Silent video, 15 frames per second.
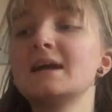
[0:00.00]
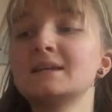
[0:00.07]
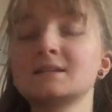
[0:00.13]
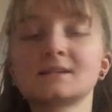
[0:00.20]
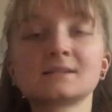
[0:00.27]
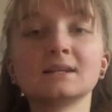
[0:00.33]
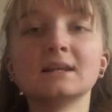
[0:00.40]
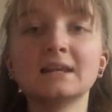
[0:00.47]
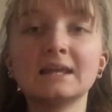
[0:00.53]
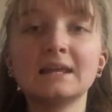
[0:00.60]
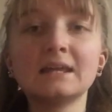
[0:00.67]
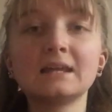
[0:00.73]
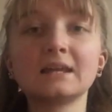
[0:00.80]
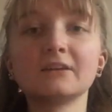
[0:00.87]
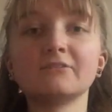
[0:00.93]
it doesn't
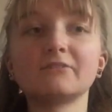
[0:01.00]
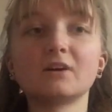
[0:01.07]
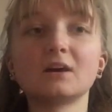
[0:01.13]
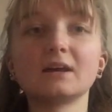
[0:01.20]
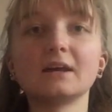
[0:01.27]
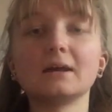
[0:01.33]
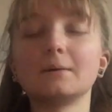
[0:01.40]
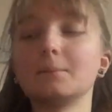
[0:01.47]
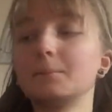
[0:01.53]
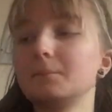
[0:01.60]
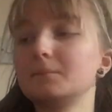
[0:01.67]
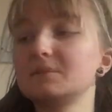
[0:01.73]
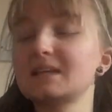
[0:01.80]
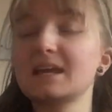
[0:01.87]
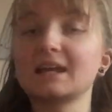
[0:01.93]
leak if I
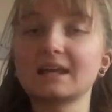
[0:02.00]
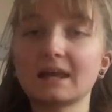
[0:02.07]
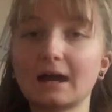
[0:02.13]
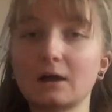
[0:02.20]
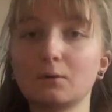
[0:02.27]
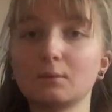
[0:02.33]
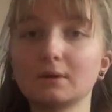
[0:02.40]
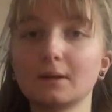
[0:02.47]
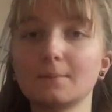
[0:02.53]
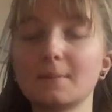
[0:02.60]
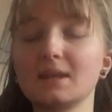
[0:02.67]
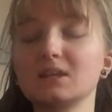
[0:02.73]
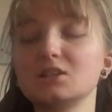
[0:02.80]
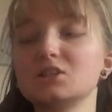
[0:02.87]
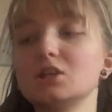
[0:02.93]
take it out when I'm
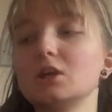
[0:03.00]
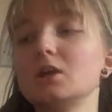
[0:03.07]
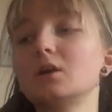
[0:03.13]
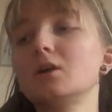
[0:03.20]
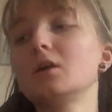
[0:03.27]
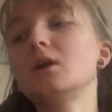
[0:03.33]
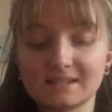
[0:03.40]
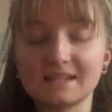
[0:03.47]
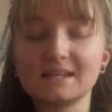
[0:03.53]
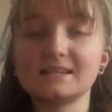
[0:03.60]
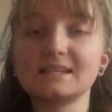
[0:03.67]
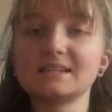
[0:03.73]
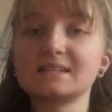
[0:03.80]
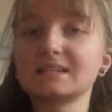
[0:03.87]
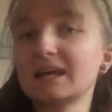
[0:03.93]
meant to. It's
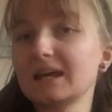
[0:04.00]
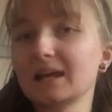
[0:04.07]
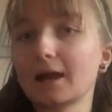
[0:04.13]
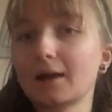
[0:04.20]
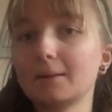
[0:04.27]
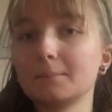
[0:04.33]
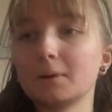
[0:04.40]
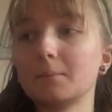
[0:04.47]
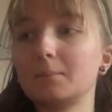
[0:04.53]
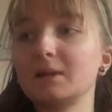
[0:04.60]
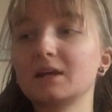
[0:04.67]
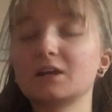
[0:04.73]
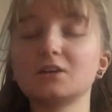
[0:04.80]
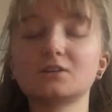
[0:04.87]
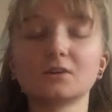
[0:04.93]
easy to take out in
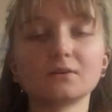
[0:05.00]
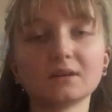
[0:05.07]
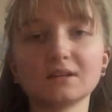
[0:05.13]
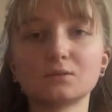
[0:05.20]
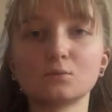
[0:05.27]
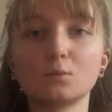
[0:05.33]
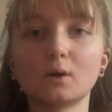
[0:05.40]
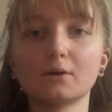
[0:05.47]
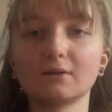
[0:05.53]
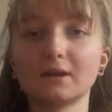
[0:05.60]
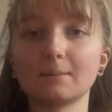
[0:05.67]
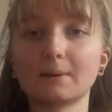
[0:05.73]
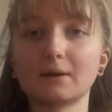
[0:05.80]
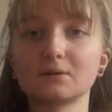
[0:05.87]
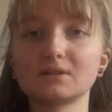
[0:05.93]
public, you don't need to worry
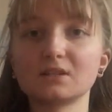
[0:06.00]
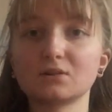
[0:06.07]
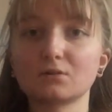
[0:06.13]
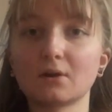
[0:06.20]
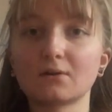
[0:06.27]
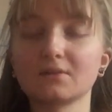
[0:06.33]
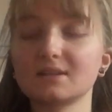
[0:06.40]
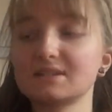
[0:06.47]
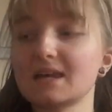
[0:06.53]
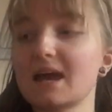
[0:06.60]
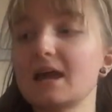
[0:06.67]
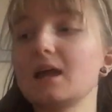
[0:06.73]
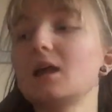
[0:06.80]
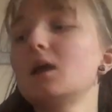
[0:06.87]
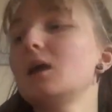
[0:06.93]
about it throughout the
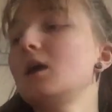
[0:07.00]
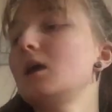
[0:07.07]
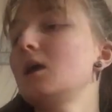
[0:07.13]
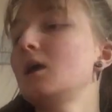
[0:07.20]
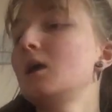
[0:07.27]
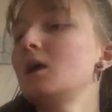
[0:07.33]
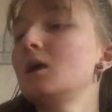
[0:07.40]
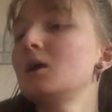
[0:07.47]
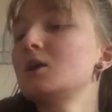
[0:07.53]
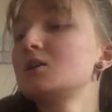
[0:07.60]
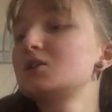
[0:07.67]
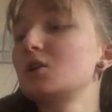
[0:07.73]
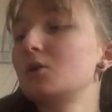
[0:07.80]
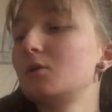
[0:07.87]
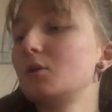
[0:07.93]
day,
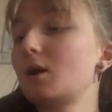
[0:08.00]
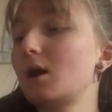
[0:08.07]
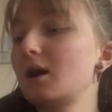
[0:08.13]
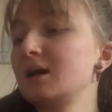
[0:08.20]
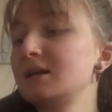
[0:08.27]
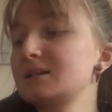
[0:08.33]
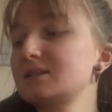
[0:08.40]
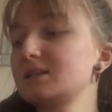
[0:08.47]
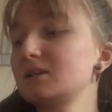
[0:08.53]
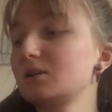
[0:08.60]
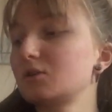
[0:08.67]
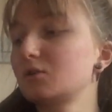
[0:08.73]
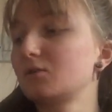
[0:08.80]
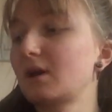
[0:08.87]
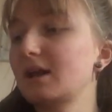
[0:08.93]
so it's
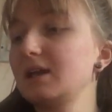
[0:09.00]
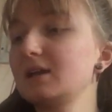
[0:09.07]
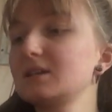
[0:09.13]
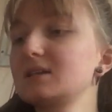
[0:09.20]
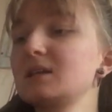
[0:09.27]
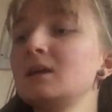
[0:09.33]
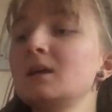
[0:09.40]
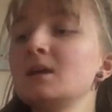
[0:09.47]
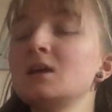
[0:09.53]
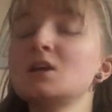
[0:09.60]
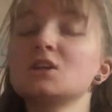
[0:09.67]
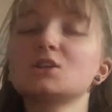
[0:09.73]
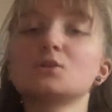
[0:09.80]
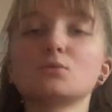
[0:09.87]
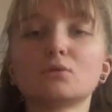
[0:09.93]
great.
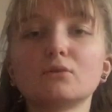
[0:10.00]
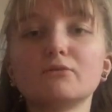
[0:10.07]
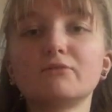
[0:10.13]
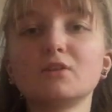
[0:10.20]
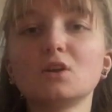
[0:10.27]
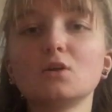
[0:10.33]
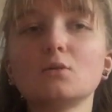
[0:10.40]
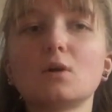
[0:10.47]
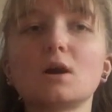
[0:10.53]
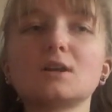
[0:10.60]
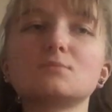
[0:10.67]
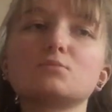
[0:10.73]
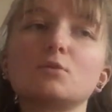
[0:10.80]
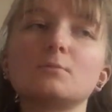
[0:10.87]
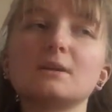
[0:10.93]
So a review,
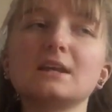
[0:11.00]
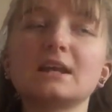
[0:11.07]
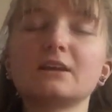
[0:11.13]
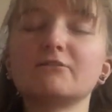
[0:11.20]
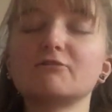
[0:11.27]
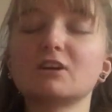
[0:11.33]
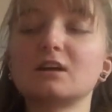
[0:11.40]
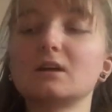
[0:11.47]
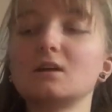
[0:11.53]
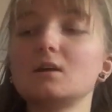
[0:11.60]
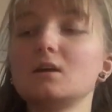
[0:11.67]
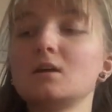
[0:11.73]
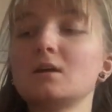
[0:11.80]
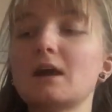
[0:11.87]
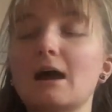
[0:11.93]
I'd probably give it
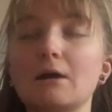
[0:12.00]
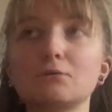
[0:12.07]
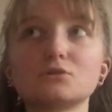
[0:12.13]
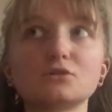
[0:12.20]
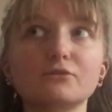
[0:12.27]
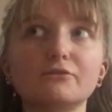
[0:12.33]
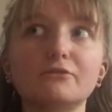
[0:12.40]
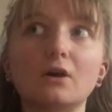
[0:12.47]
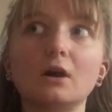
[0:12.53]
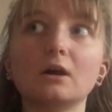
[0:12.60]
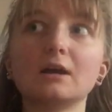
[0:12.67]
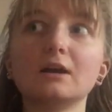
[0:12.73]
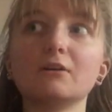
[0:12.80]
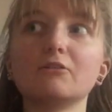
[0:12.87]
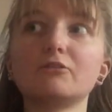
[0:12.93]
out of
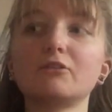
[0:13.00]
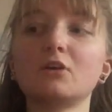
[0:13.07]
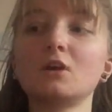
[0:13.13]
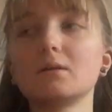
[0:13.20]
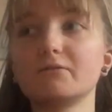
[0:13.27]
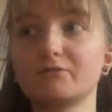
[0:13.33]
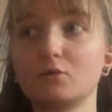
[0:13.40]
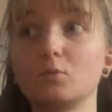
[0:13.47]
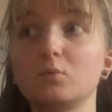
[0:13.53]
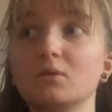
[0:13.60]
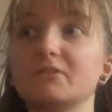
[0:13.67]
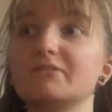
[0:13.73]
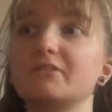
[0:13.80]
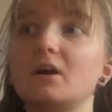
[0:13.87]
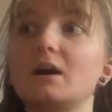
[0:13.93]
5,
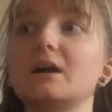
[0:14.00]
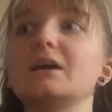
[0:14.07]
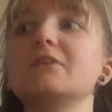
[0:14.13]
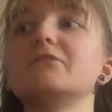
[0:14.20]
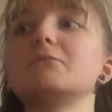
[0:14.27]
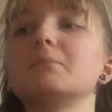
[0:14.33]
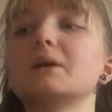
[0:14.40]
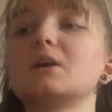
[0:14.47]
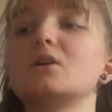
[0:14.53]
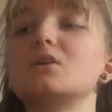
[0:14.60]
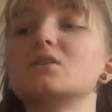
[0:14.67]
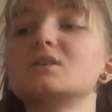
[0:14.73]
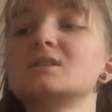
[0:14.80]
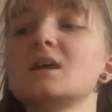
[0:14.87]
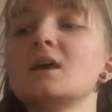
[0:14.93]
4.5,
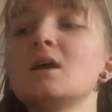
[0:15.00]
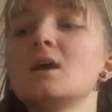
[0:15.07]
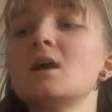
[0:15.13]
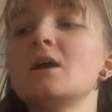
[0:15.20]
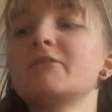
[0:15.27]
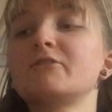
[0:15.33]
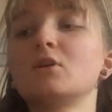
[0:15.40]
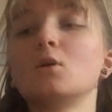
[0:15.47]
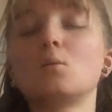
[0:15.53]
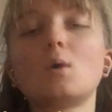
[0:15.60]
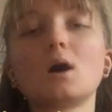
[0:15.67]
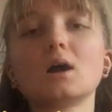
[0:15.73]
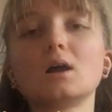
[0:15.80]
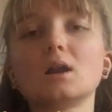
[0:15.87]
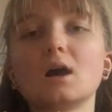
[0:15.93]
because for a
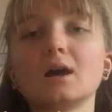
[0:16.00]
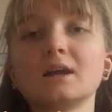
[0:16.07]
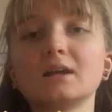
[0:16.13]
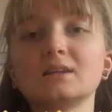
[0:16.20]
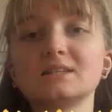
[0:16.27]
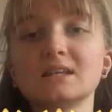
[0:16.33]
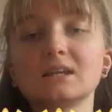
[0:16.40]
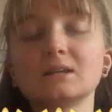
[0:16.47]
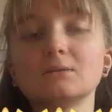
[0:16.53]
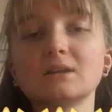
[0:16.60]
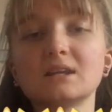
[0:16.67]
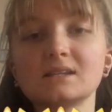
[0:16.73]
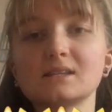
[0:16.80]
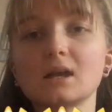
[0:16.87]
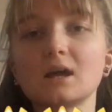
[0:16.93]
while I
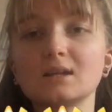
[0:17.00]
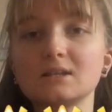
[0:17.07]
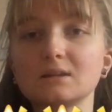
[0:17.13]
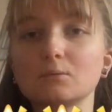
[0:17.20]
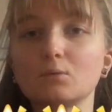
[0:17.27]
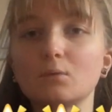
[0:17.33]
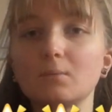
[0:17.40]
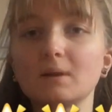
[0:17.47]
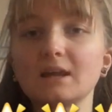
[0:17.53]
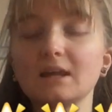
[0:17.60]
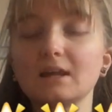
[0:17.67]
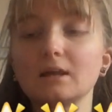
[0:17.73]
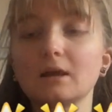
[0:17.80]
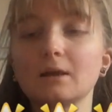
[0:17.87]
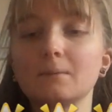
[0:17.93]
didn't insert it
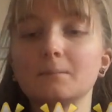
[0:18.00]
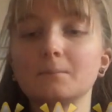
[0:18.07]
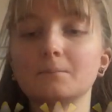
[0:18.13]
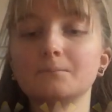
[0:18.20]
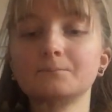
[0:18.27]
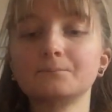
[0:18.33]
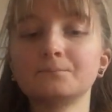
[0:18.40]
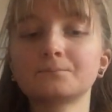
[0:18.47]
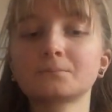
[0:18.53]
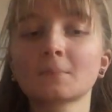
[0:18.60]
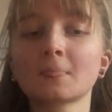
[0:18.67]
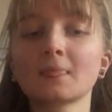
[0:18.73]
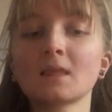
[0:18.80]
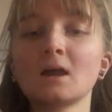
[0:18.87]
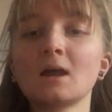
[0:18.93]
properly,
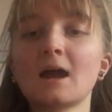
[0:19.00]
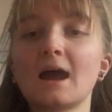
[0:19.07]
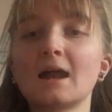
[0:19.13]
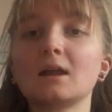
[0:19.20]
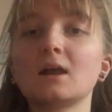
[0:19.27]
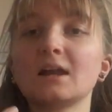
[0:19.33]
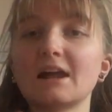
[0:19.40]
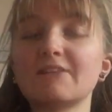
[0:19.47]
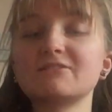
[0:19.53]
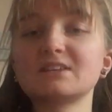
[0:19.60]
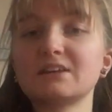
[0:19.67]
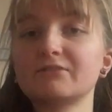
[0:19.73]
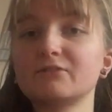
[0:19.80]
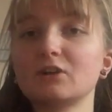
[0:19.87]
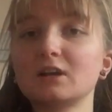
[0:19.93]
and I left
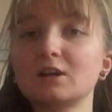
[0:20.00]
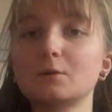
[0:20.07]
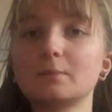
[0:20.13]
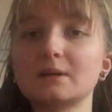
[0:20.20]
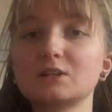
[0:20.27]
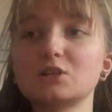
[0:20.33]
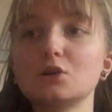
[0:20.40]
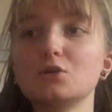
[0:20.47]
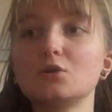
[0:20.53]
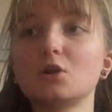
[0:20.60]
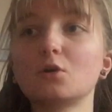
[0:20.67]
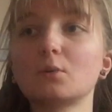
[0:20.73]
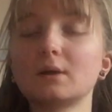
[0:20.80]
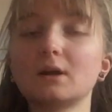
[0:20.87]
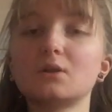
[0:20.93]
it in for a little bit too
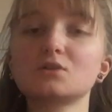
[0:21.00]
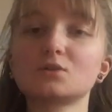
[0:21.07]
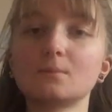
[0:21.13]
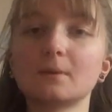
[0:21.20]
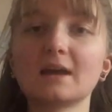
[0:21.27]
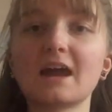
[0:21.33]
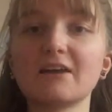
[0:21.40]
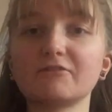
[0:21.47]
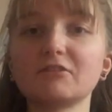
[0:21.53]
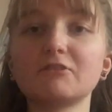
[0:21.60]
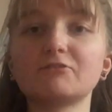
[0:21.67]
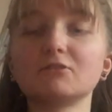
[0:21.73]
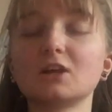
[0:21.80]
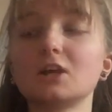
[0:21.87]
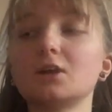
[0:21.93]
long when I was on my heavy
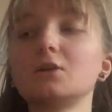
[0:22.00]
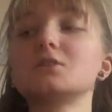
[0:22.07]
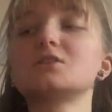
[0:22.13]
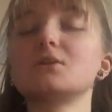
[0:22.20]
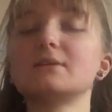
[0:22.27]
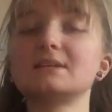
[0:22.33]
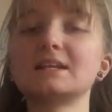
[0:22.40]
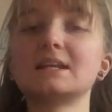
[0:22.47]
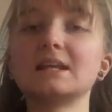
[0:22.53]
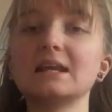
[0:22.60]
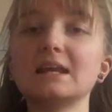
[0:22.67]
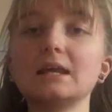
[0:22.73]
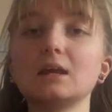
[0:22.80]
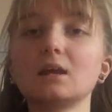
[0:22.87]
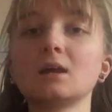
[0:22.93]
flow, so it did
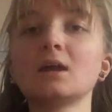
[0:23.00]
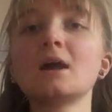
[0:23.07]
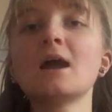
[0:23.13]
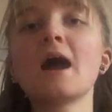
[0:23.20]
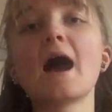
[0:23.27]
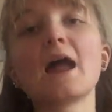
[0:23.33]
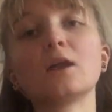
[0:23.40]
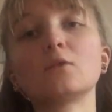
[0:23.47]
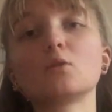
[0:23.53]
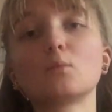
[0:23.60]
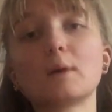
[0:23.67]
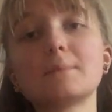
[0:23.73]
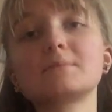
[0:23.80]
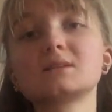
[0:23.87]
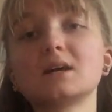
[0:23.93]
leak. And on the
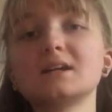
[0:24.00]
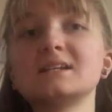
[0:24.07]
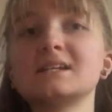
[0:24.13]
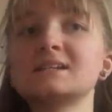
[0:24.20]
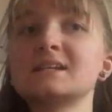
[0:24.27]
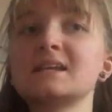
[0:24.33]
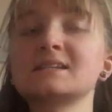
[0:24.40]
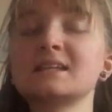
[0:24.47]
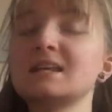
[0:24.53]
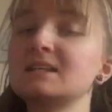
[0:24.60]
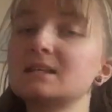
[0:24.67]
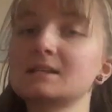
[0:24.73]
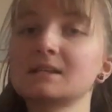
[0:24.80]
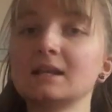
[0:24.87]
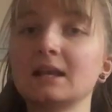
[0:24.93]
website it says that it
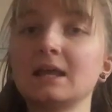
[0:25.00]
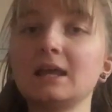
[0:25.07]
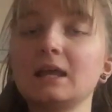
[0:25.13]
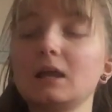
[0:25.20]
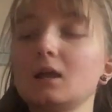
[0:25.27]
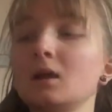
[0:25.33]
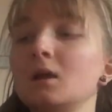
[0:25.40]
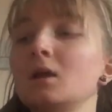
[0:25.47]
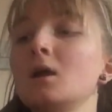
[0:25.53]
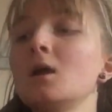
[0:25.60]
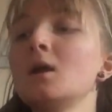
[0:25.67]
doesn't leak,